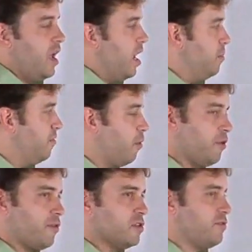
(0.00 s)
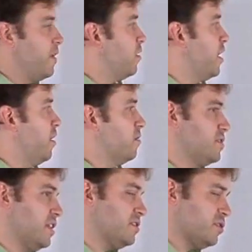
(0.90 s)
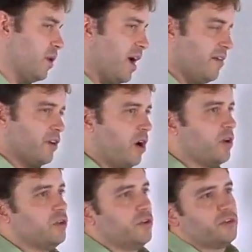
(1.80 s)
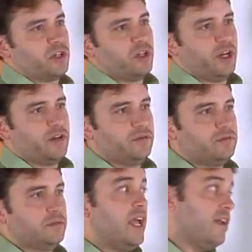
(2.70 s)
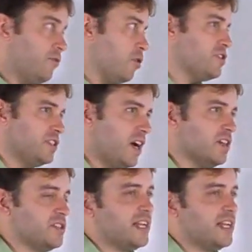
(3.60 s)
And before it throws a fatal error, it says, do I have an autoloader declared? And of course it does.